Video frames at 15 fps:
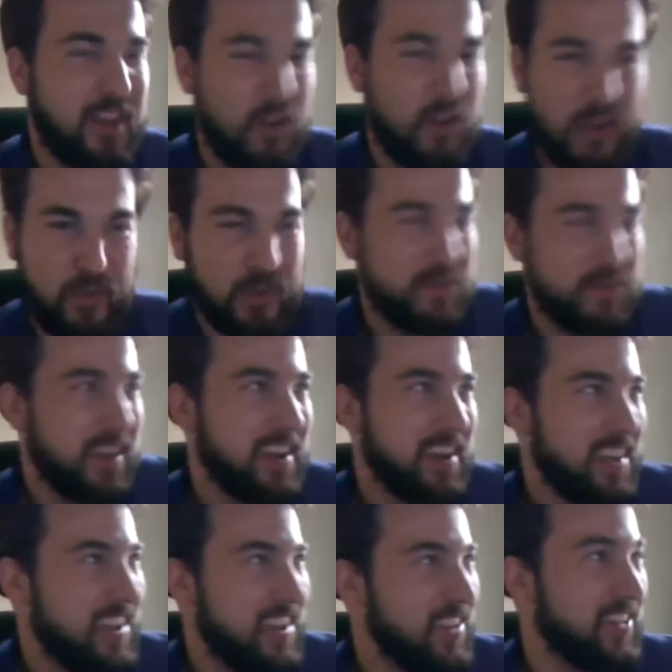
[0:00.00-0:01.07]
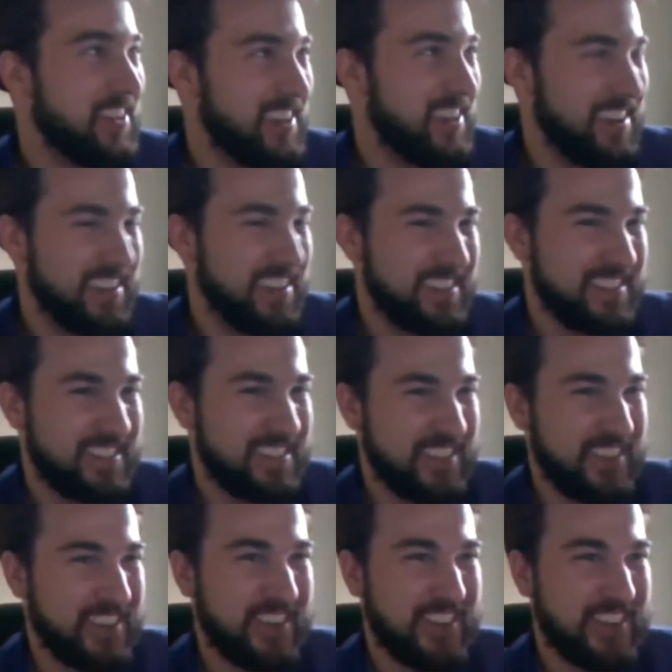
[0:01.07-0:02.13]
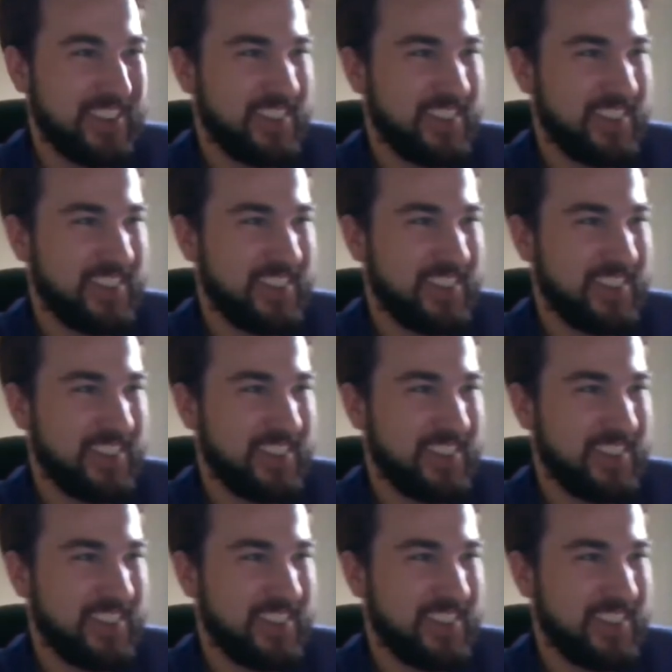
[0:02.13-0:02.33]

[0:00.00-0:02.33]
All right, well, I'm not hearing any, so.